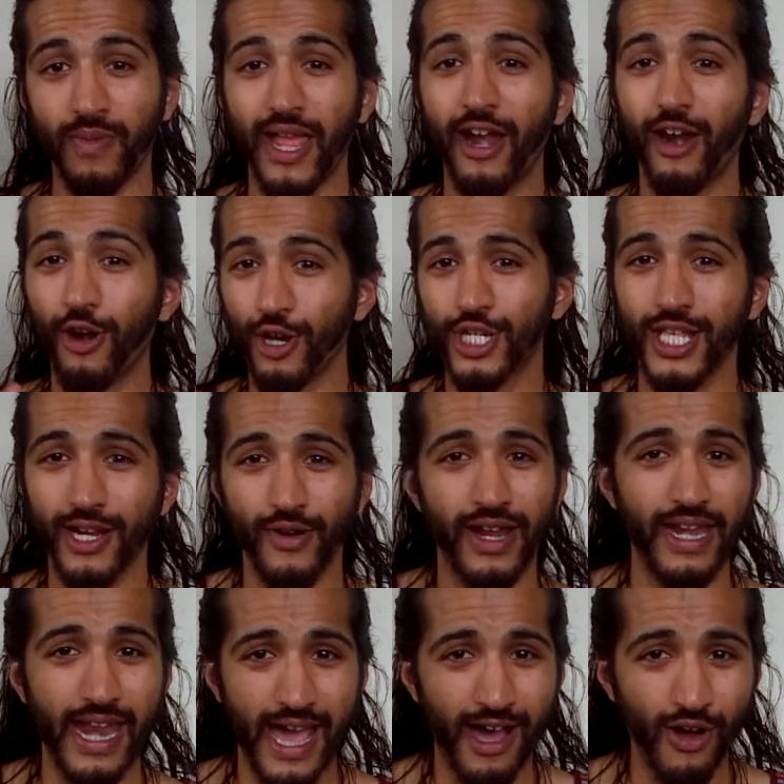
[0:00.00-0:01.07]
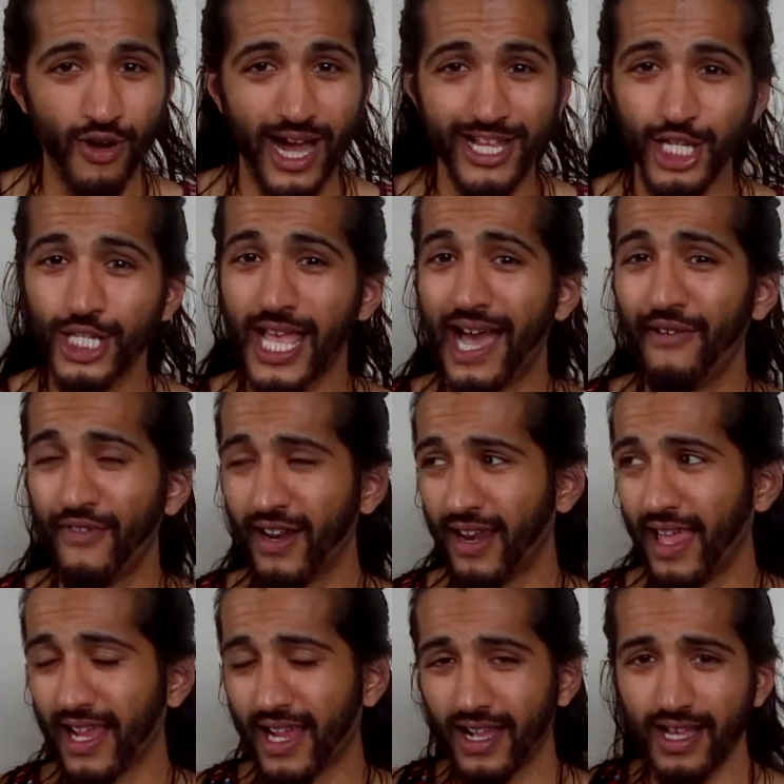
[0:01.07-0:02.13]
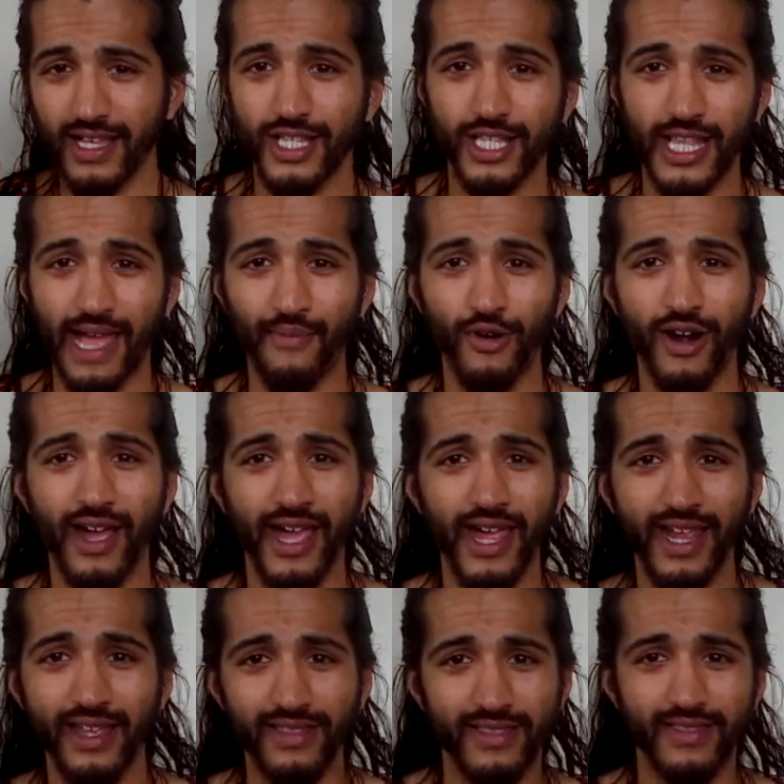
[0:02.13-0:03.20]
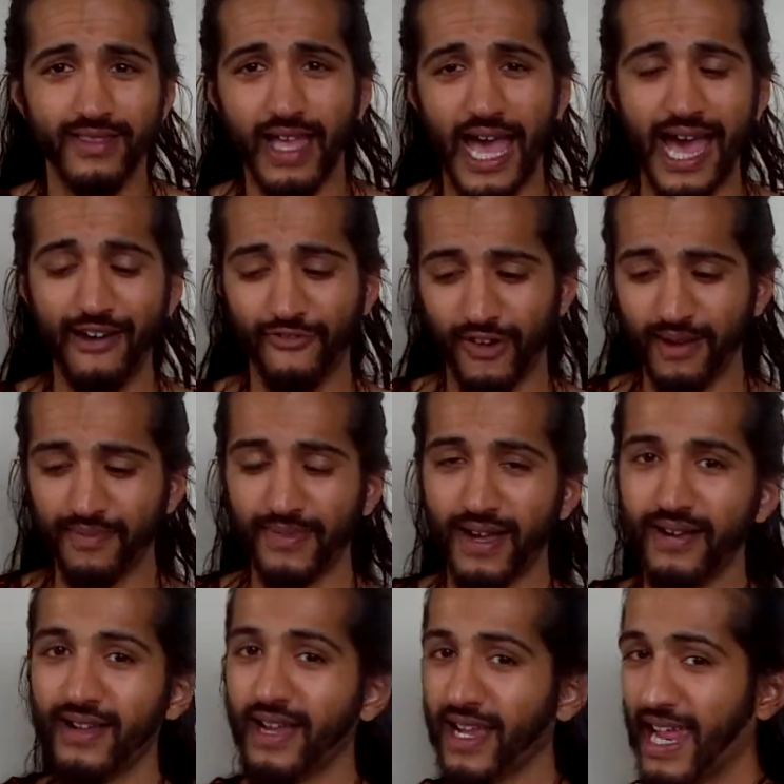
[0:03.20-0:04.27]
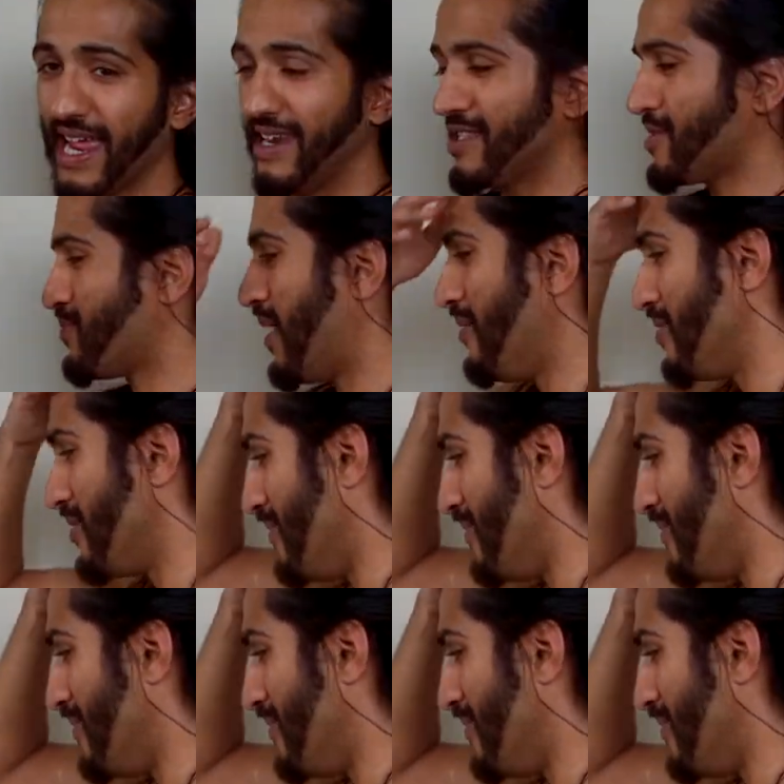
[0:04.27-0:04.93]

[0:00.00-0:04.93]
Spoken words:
my hair looks like right now, I just have it in like a samurai, half up. Again, it's probably